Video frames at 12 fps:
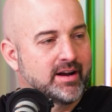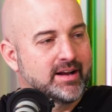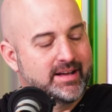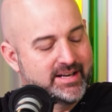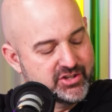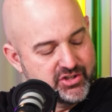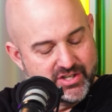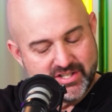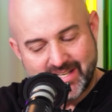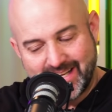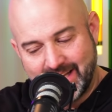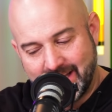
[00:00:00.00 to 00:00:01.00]
Mm-hmm. It's
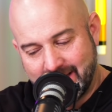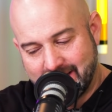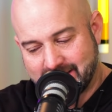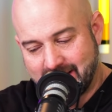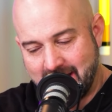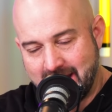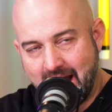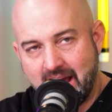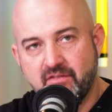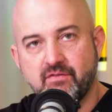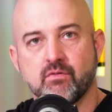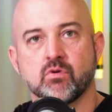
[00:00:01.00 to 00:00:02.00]
just, it is a
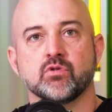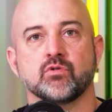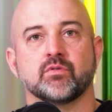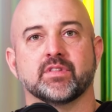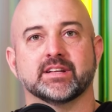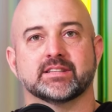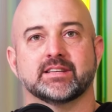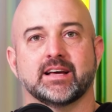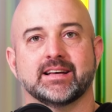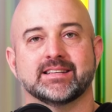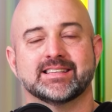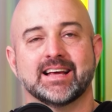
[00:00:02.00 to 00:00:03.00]
knife wound that
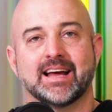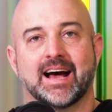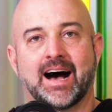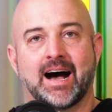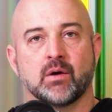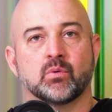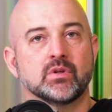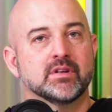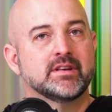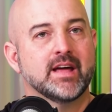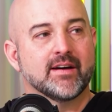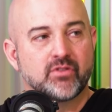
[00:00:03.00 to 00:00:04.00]
says, I will
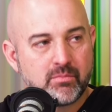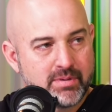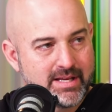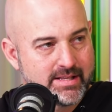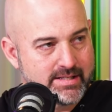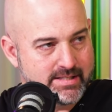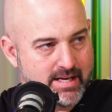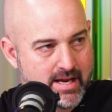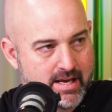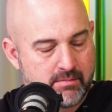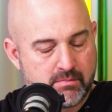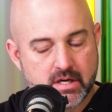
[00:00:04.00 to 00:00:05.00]
never be the
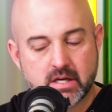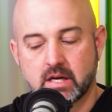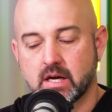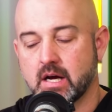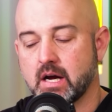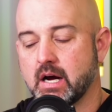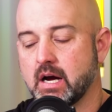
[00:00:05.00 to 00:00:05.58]
same. Yeah.